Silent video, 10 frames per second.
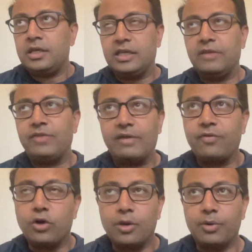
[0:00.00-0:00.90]
If that
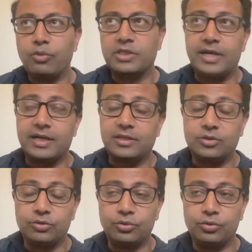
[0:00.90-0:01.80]
phone number was connected
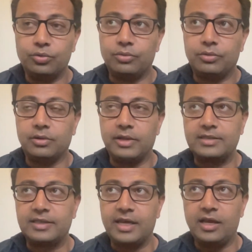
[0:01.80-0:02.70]
to,
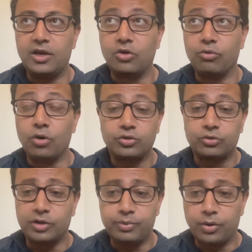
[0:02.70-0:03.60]
let's say, a
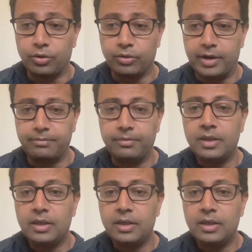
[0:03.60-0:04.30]
grocery program,